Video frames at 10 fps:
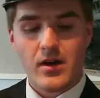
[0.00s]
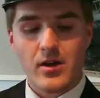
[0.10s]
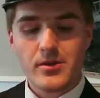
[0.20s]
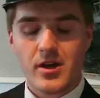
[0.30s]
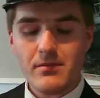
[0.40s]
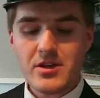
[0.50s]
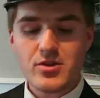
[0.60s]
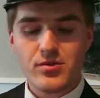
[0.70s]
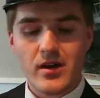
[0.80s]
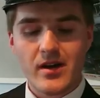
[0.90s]
"I'll come
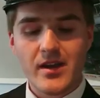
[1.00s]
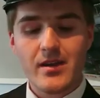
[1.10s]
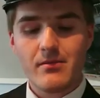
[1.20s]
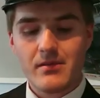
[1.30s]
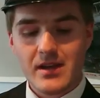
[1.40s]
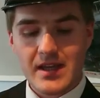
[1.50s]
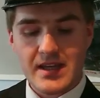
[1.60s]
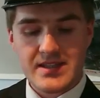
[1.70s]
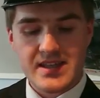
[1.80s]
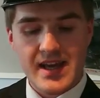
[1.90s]
and try,"
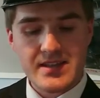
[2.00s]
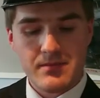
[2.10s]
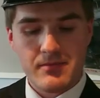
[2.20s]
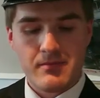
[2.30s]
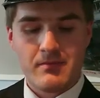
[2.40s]
he said.